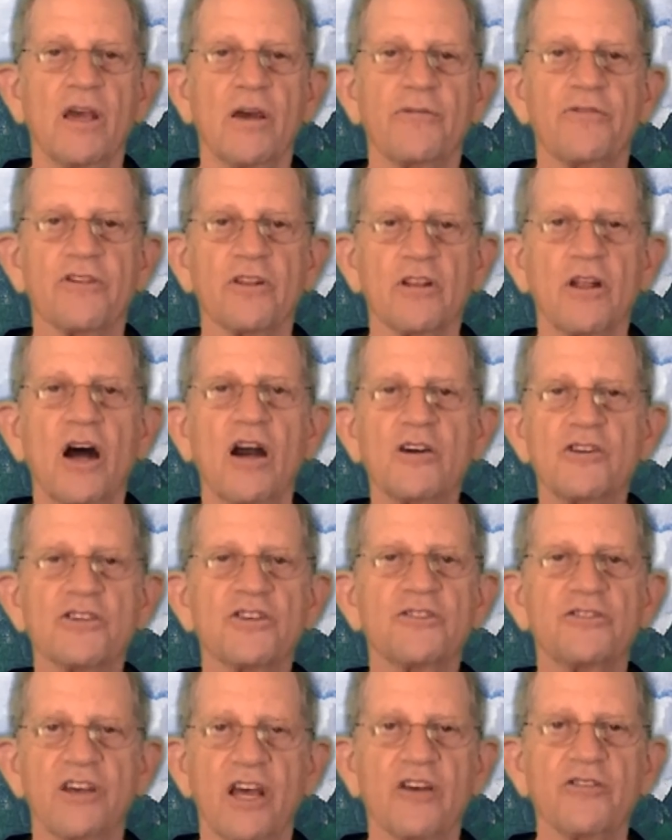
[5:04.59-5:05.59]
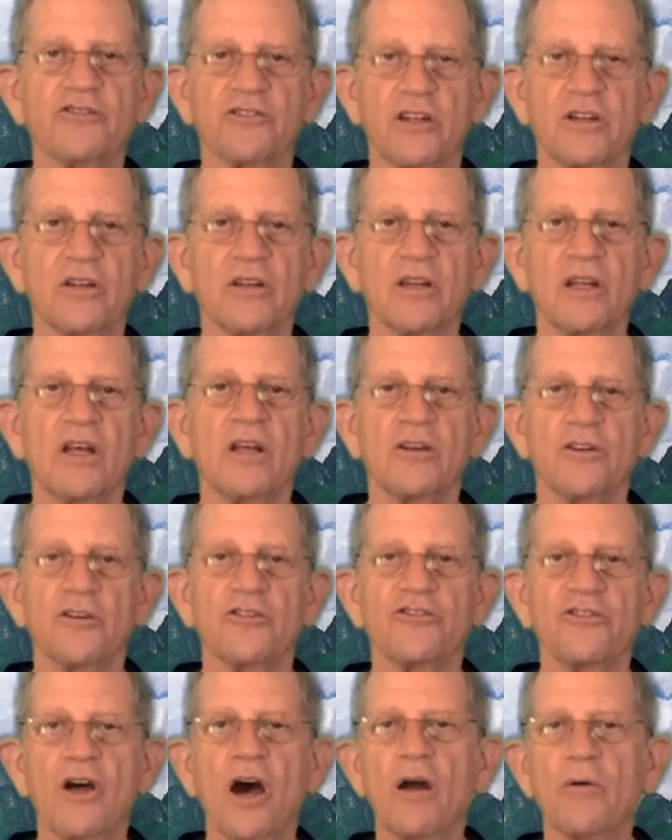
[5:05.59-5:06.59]
If the large intestine
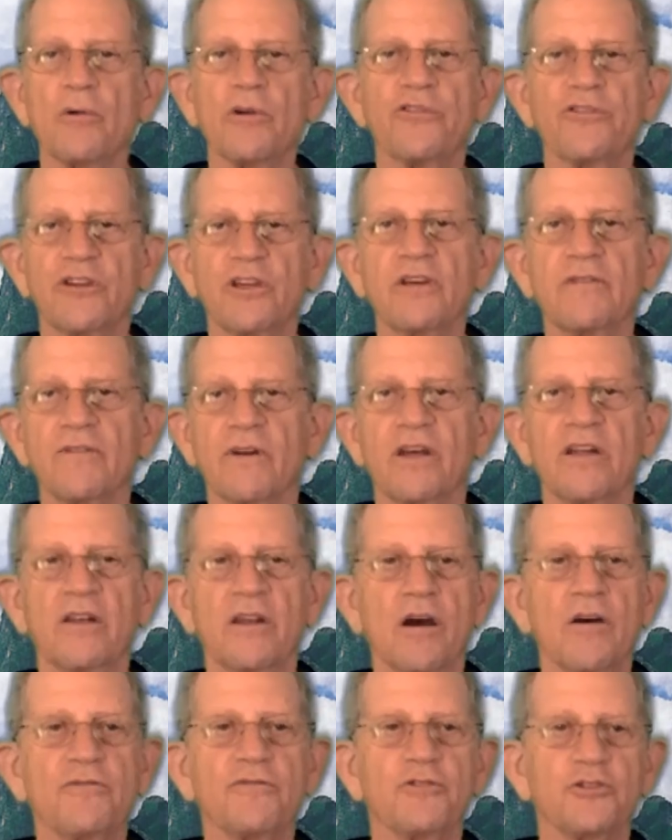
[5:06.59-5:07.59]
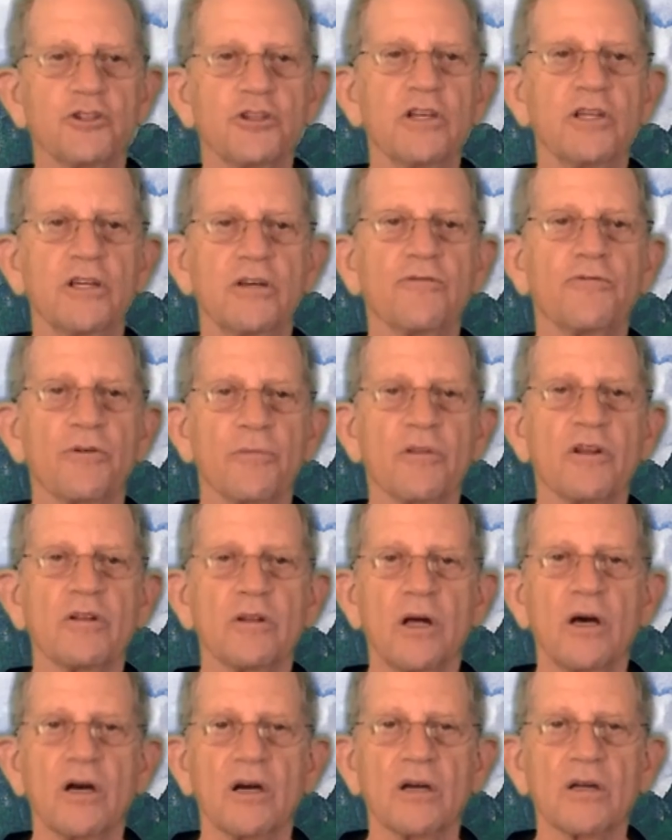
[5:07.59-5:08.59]
does not receive enough qi from the
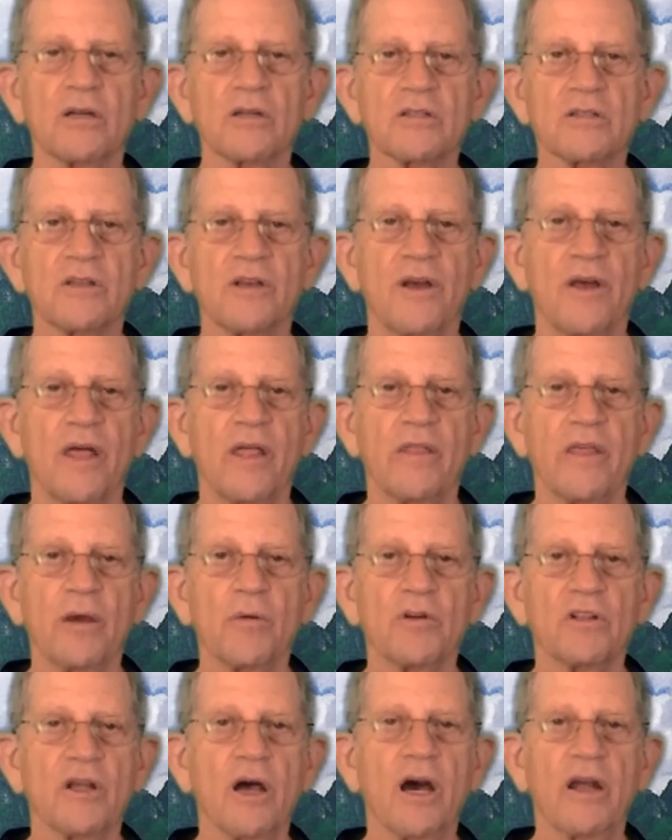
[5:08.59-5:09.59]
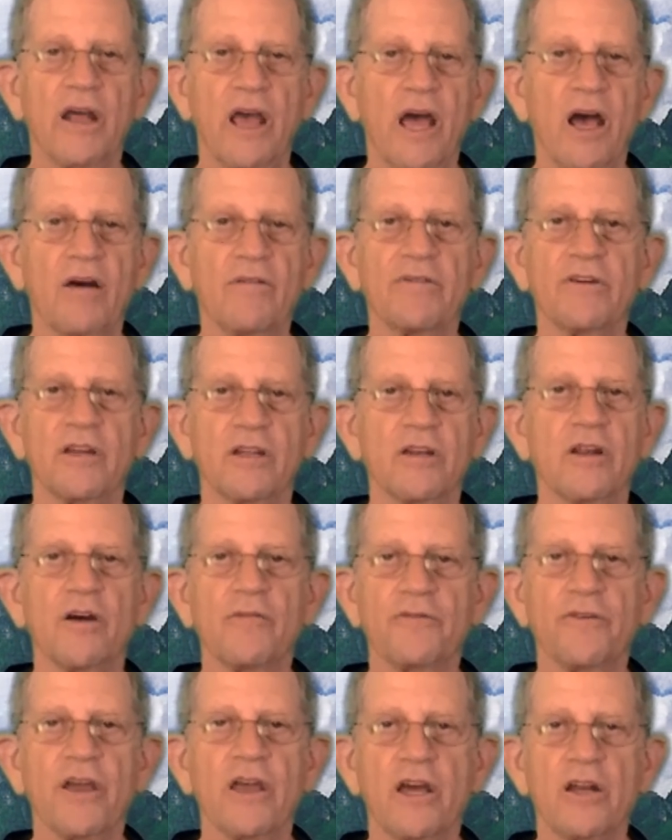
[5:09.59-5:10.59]
lungs, they will not have
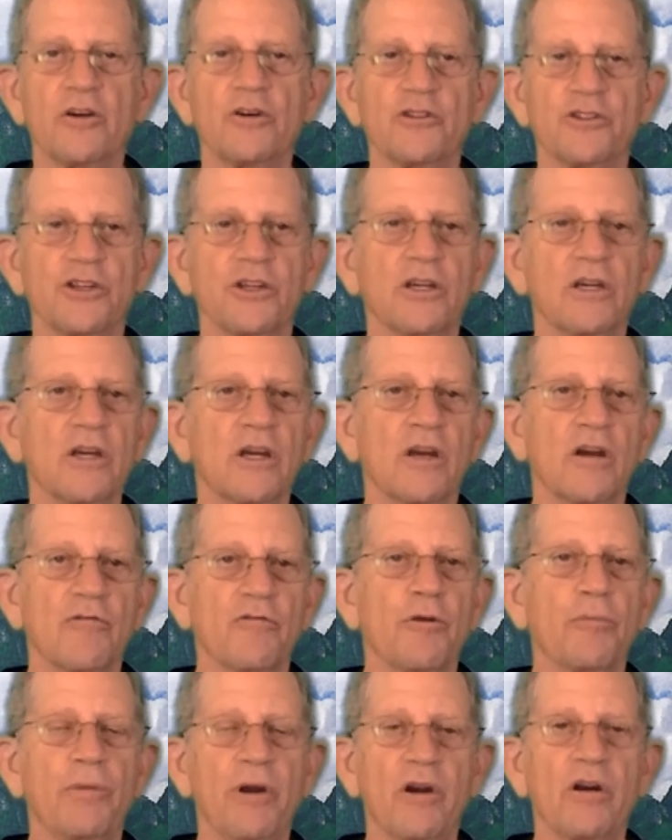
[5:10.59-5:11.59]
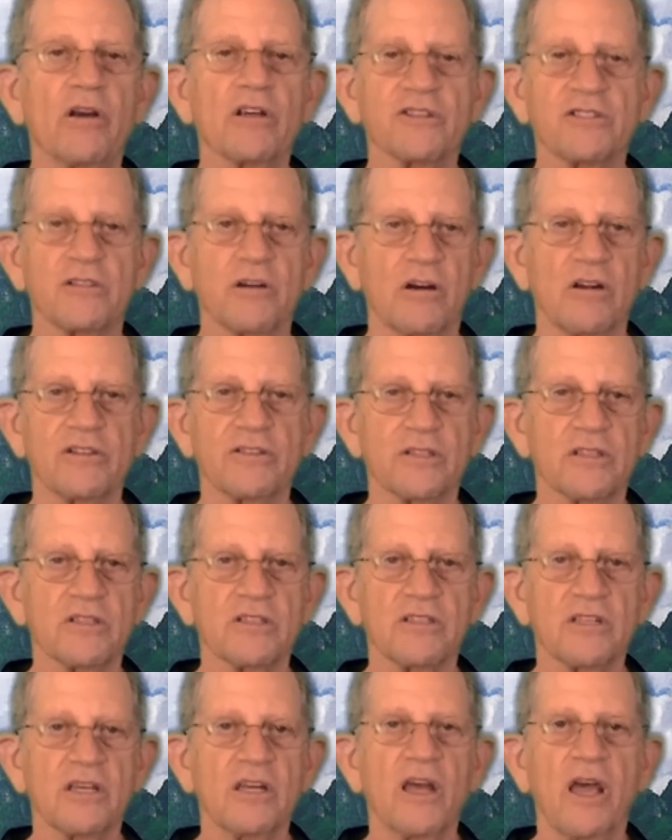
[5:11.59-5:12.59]
enough energy for
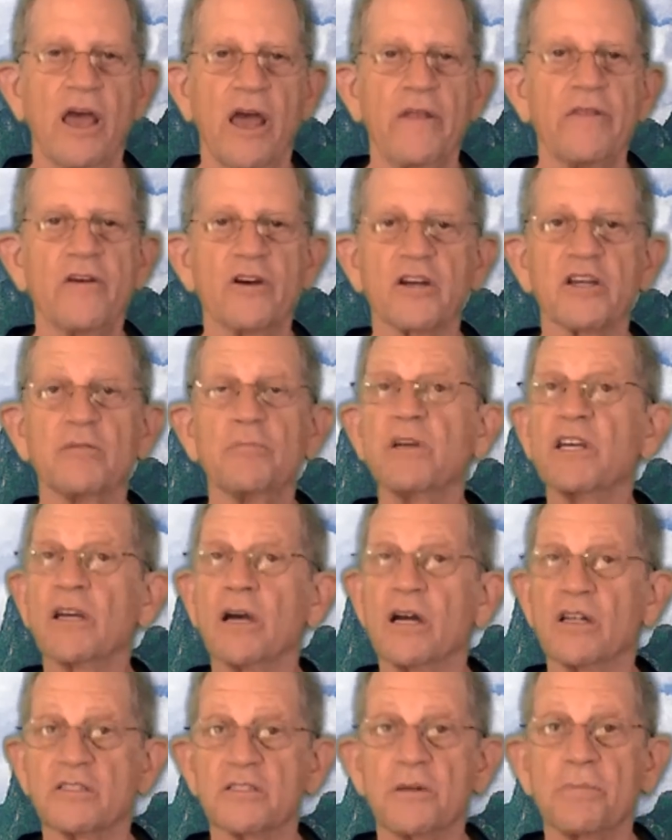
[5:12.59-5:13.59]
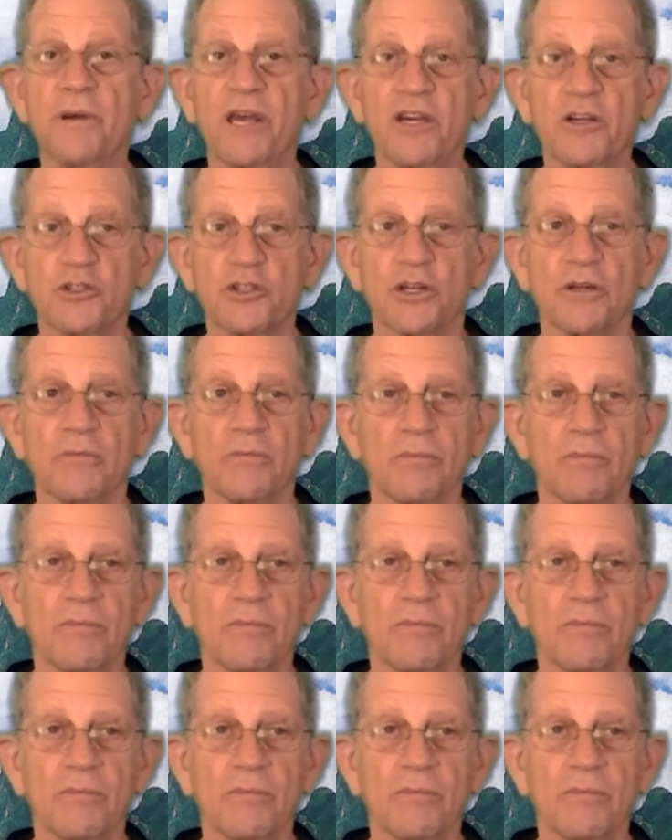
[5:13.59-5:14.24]
peristalsis, and there can be constipation.